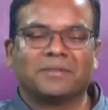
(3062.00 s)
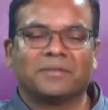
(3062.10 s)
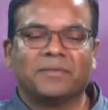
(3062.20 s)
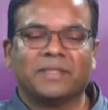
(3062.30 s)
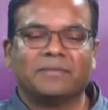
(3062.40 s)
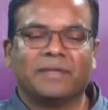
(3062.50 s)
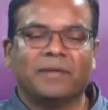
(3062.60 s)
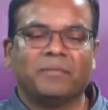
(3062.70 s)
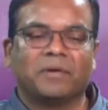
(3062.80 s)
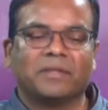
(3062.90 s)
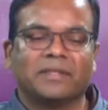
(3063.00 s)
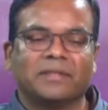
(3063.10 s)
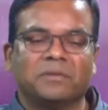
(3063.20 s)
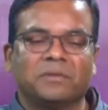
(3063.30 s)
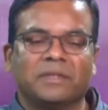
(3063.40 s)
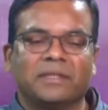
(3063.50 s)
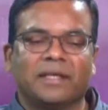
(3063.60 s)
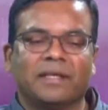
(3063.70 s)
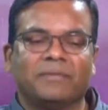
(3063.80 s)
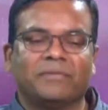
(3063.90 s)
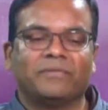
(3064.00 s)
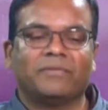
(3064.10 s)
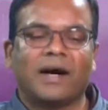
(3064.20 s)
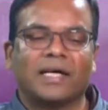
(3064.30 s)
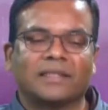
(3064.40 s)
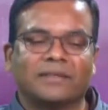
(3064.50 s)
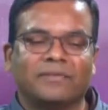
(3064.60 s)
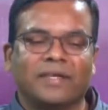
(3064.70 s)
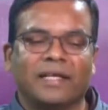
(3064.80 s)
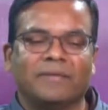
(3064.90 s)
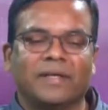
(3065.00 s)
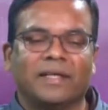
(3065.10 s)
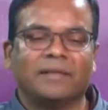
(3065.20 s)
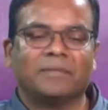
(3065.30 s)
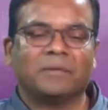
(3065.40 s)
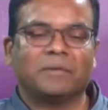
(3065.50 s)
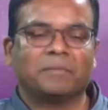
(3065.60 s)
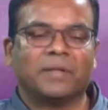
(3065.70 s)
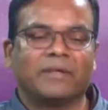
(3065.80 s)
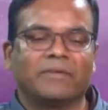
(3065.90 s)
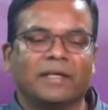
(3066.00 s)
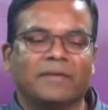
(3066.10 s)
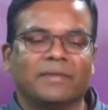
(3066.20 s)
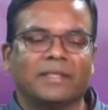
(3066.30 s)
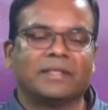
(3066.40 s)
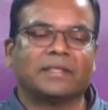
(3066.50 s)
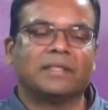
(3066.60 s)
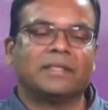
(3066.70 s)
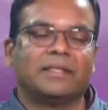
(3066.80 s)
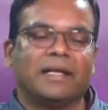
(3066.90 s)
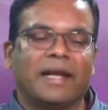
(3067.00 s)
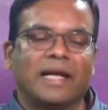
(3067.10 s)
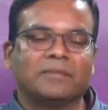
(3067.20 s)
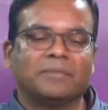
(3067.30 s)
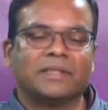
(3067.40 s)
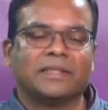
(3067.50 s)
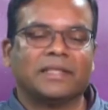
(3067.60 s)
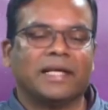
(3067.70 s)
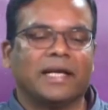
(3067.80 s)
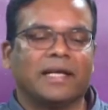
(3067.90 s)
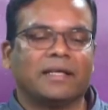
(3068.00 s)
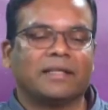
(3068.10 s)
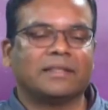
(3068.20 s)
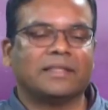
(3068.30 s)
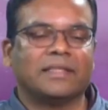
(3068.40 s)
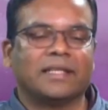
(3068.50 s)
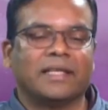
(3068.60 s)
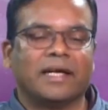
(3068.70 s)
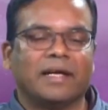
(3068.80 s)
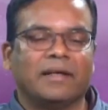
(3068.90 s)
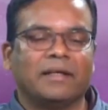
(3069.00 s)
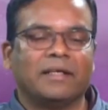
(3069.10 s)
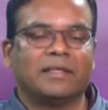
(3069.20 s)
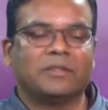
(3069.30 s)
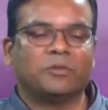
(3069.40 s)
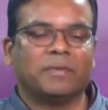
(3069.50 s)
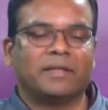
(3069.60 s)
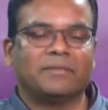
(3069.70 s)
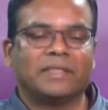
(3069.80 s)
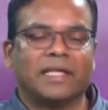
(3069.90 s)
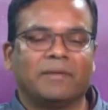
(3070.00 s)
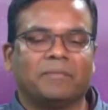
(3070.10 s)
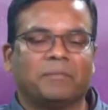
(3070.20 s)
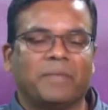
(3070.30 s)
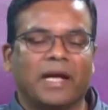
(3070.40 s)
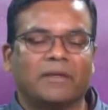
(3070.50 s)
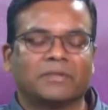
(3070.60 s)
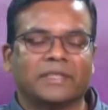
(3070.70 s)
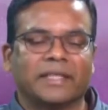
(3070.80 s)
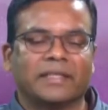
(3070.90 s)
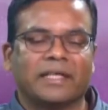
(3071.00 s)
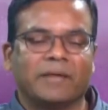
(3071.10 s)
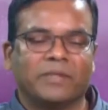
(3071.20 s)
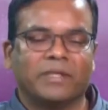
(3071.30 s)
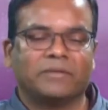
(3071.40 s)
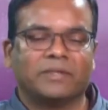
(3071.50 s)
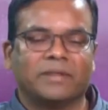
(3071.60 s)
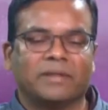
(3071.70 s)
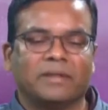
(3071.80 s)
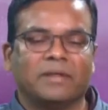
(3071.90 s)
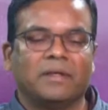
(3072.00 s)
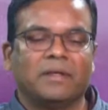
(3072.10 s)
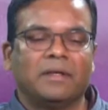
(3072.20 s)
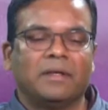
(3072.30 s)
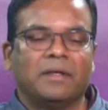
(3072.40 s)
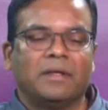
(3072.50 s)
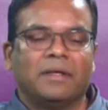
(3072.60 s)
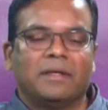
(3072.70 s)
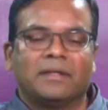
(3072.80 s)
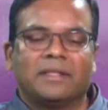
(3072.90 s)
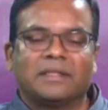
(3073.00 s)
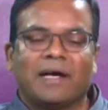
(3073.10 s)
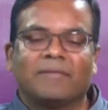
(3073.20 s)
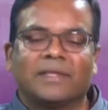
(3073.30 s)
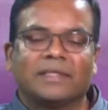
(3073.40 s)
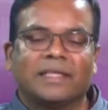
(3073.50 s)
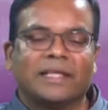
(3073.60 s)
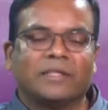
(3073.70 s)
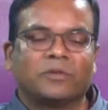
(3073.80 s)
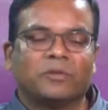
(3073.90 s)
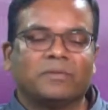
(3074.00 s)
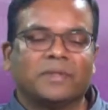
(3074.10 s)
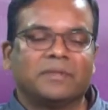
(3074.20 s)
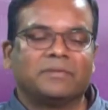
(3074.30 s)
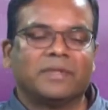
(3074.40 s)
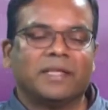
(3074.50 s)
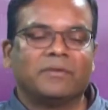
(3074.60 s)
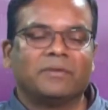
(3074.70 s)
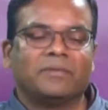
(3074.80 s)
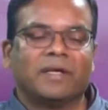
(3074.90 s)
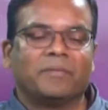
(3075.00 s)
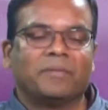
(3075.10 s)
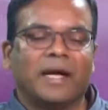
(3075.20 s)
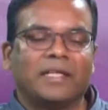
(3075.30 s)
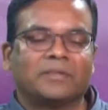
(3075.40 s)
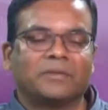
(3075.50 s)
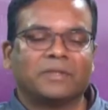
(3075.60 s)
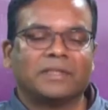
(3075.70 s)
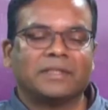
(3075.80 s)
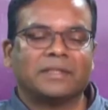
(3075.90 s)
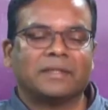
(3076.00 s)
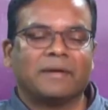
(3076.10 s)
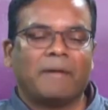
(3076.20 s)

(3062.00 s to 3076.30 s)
so which is very important to study fast variability, particularly with LEX-PC and CZTI instrument, which have microsecond time resolution. The soft X-ray telescope is very good for bright sources.